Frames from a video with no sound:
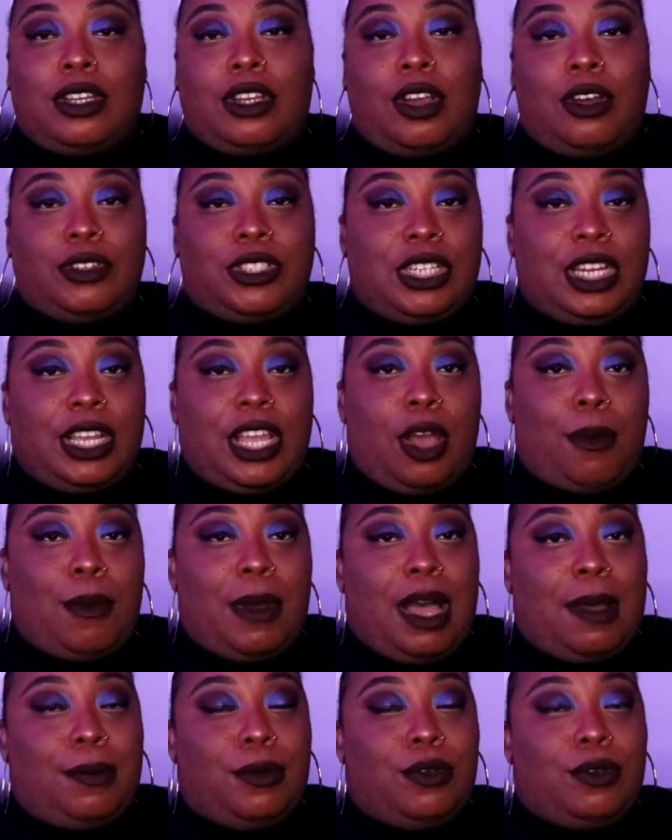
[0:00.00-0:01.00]
go check out
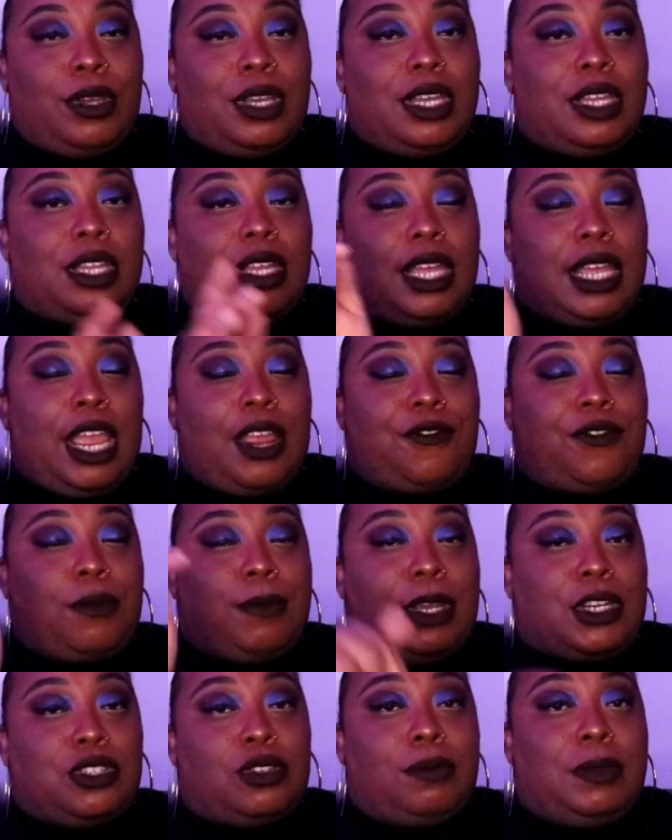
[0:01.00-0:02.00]
Mob Hookah.
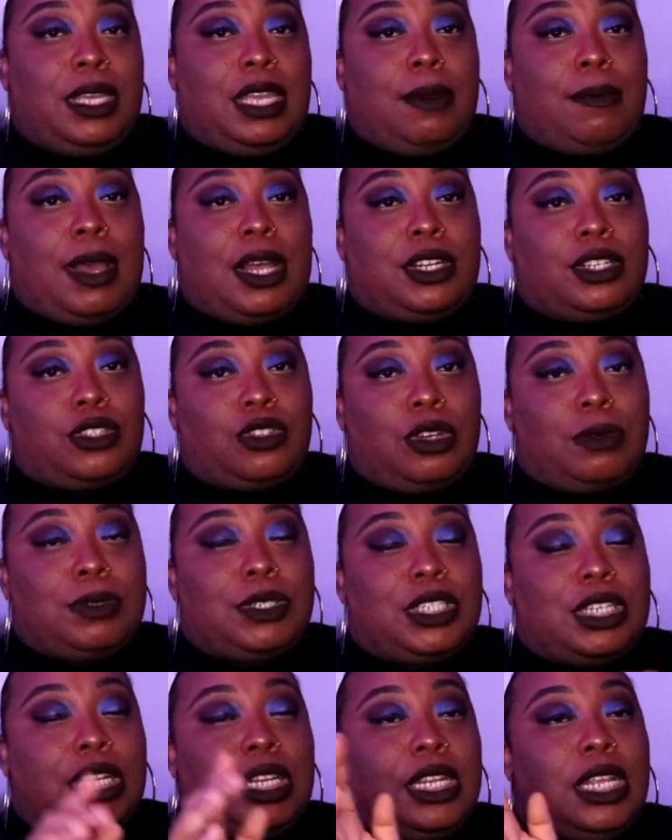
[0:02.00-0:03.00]
Information will be in my
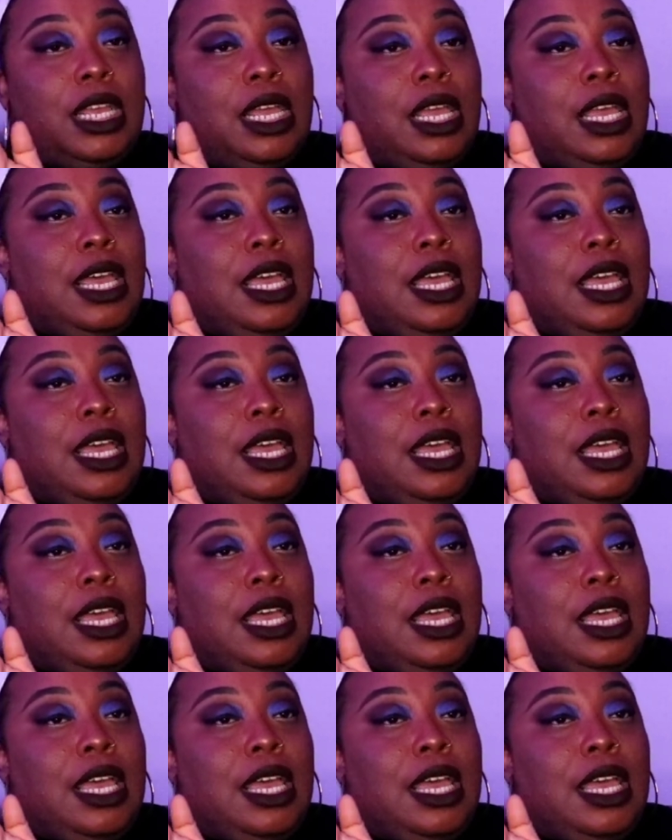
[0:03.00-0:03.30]
description.